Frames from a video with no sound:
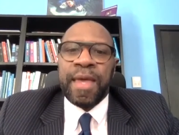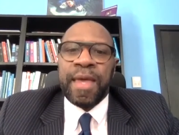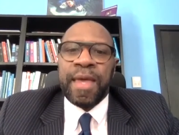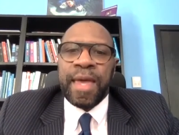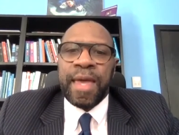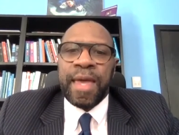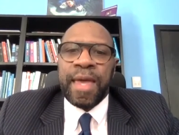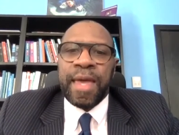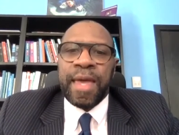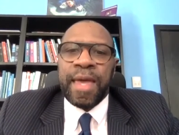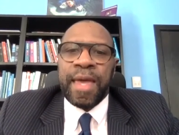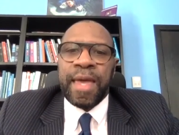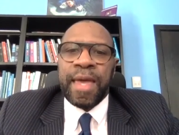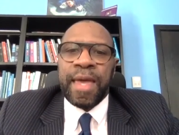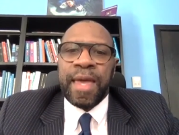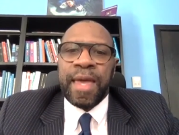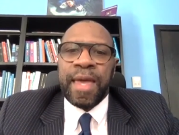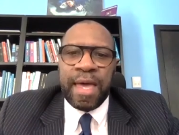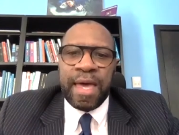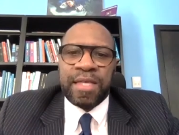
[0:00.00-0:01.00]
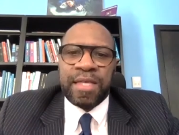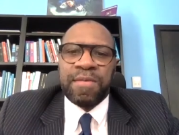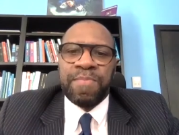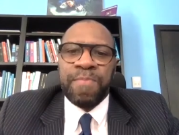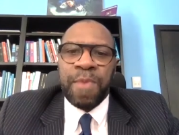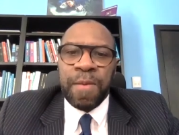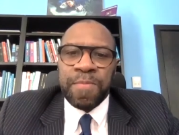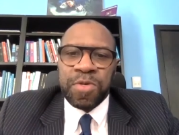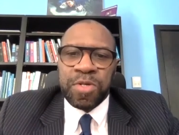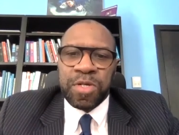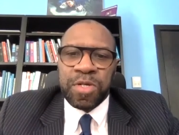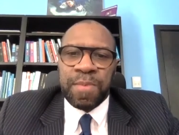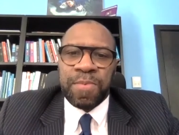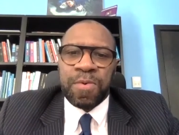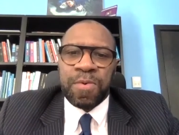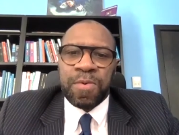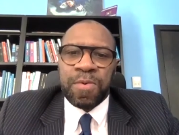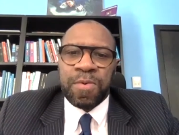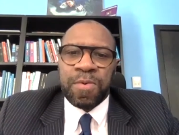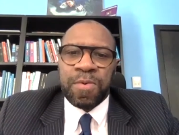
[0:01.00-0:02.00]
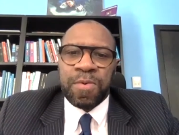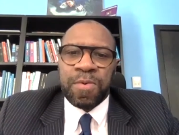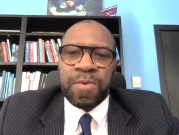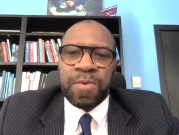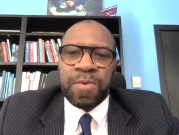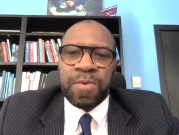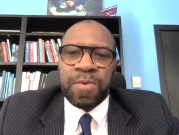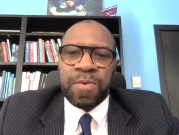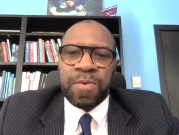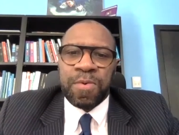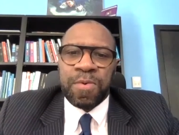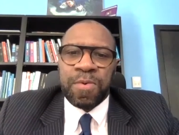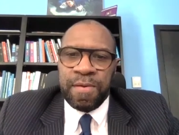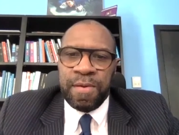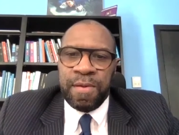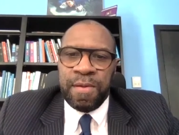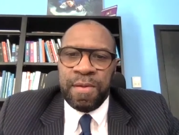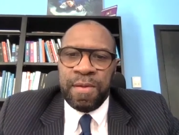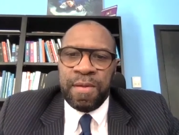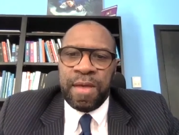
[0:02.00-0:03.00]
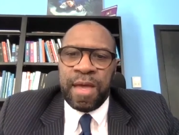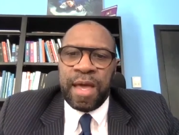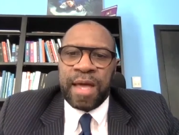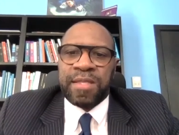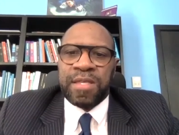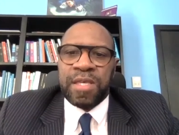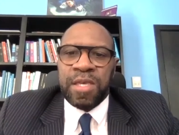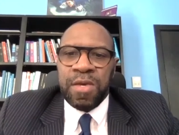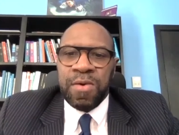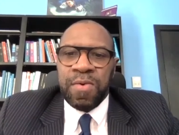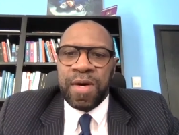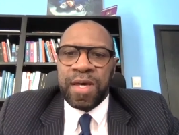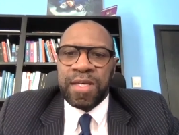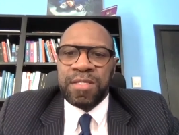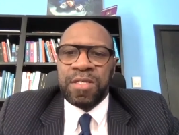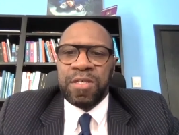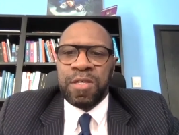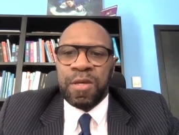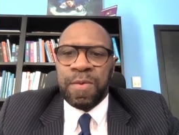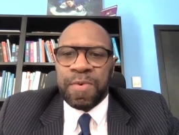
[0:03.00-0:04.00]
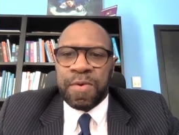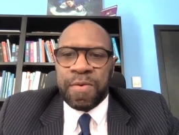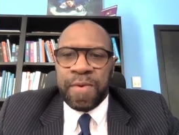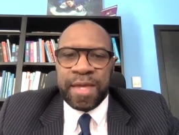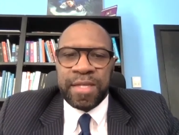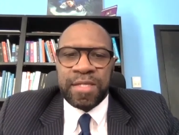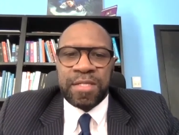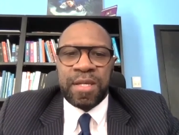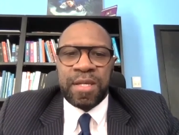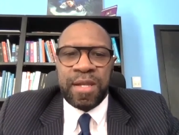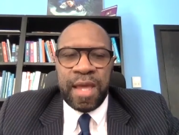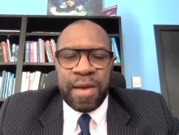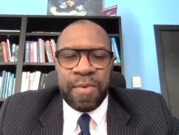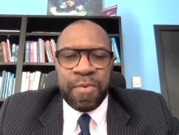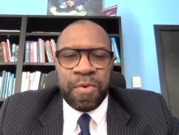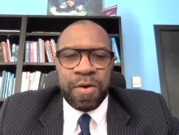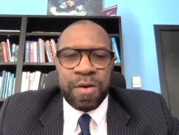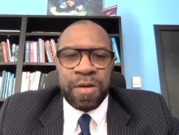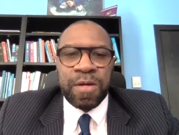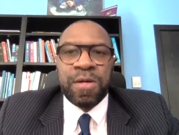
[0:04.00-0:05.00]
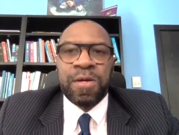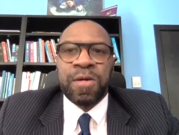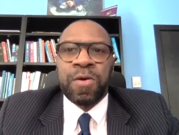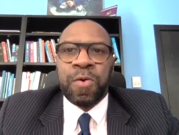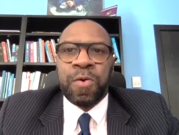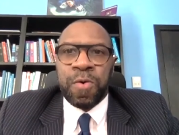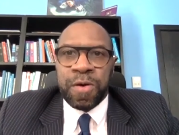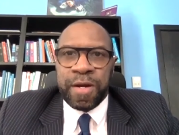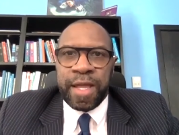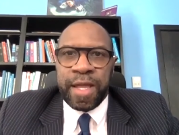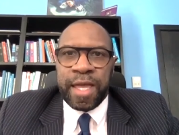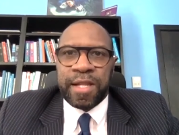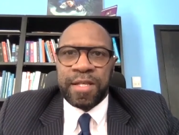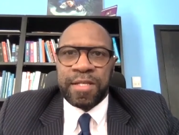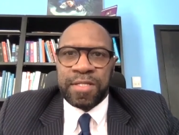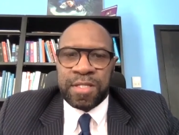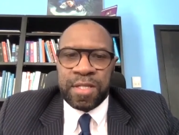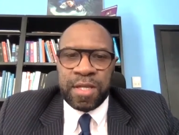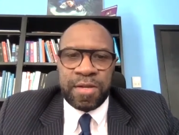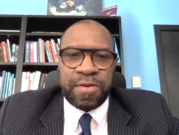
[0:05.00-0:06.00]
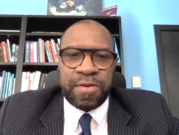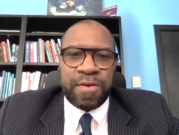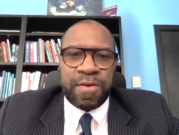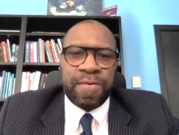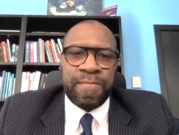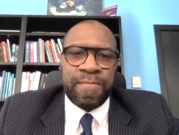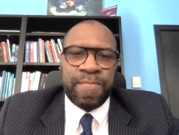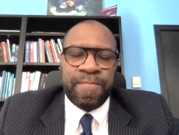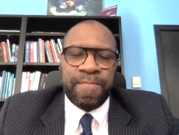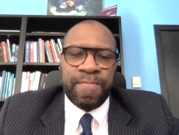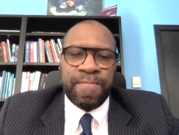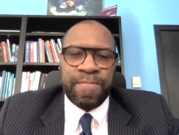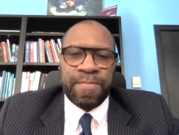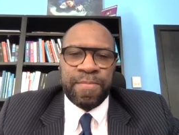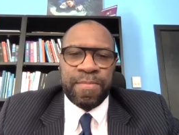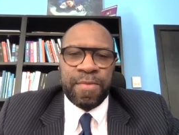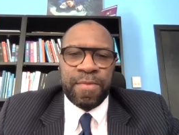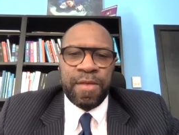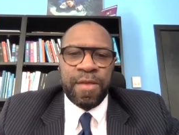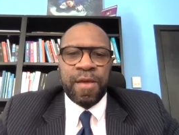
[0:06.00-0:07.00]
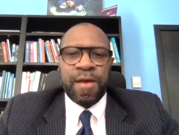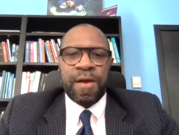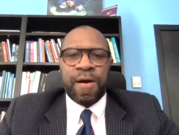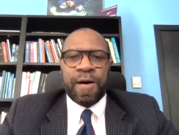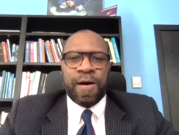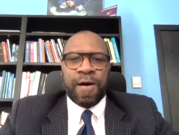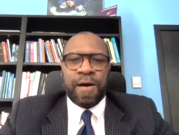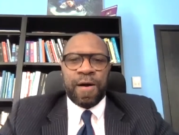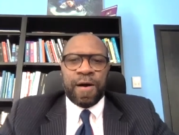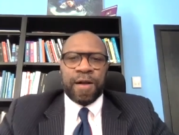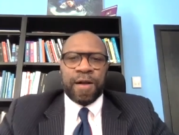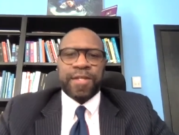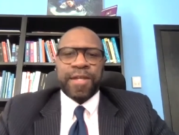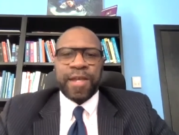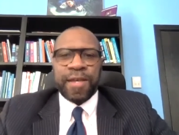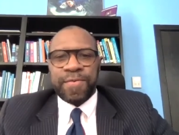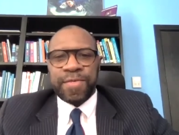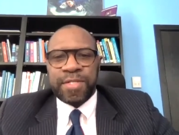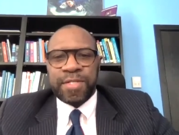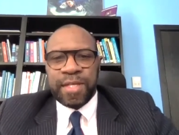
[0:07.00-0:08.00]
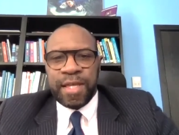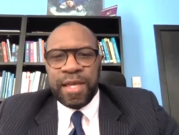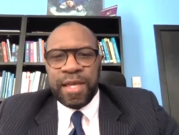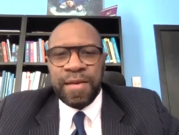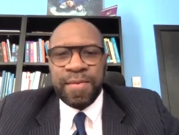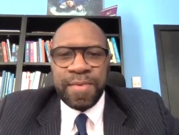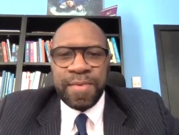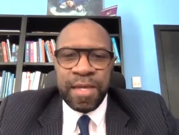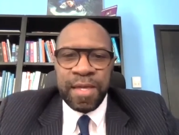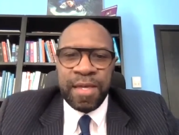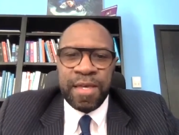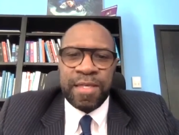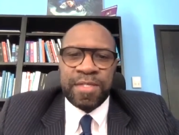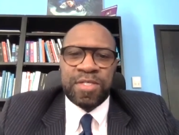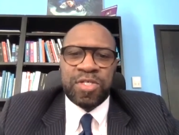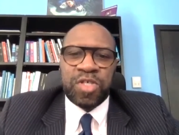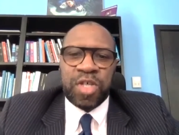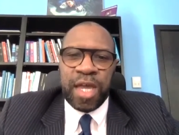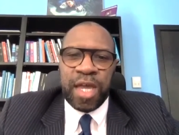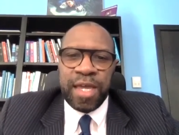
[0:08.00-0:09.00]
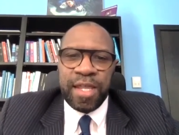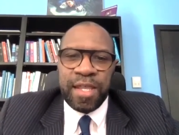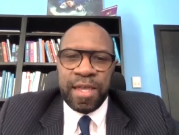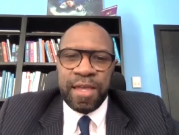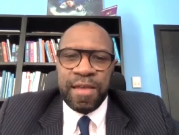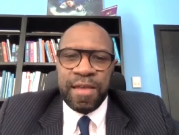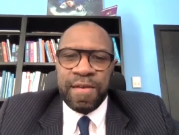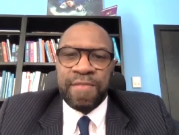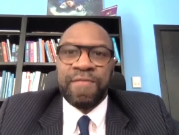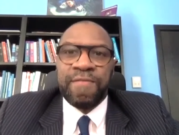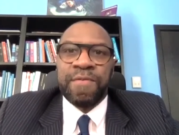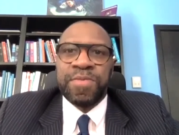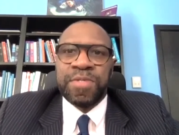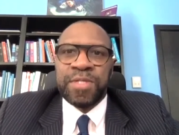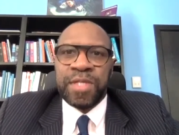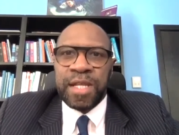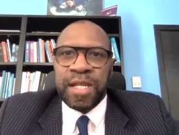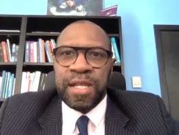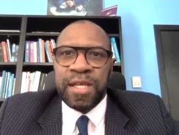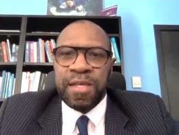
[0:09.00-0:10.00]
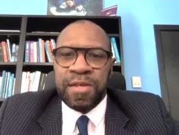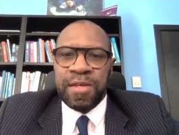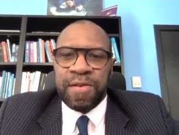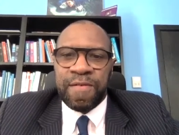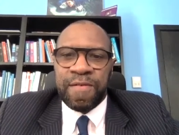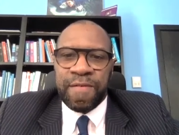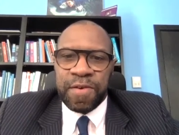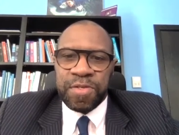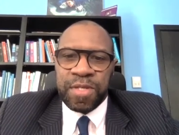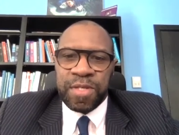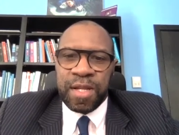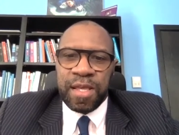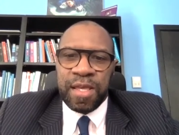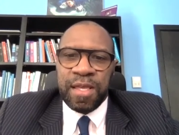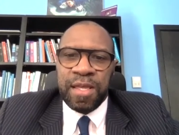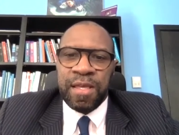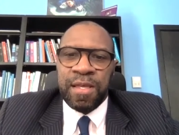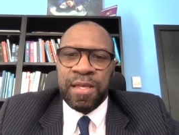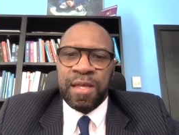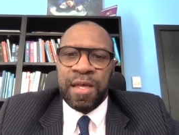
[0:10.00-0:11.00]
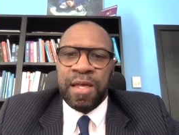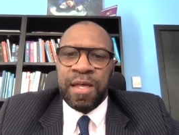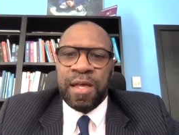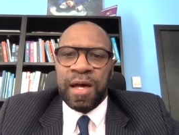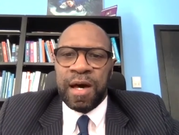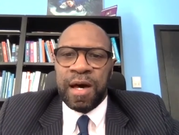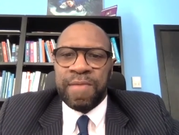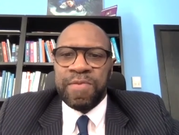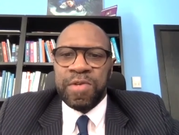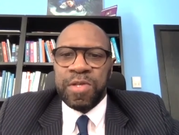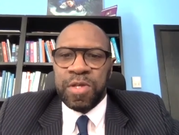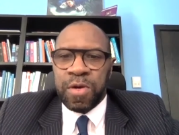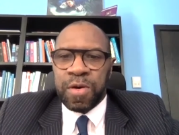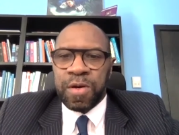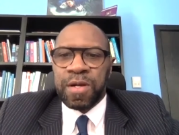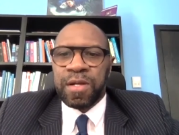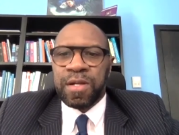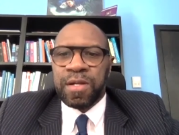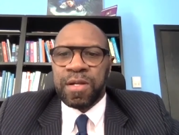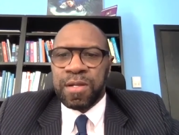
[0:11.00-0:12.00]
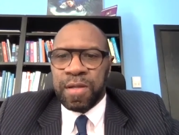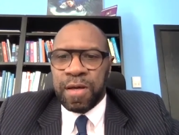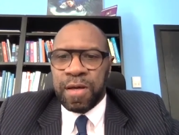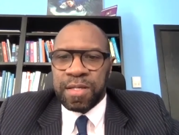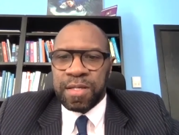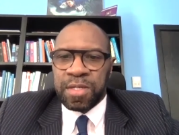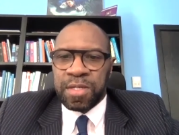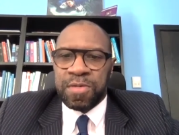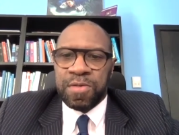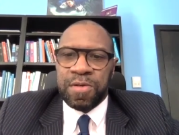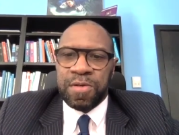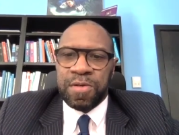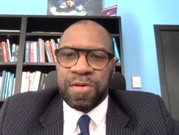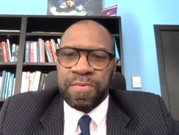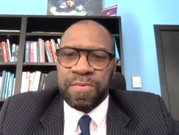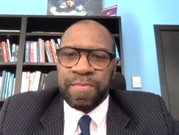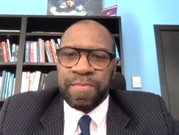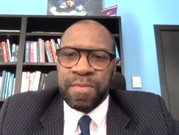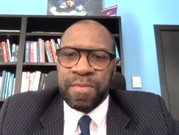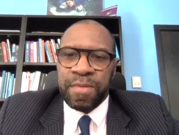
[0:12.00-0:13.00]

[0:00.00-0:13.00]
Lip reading: and as Membership Coordinator at the U.S. Human Rights Network Coordinating Center. RJ received his JD from City University of New York Law School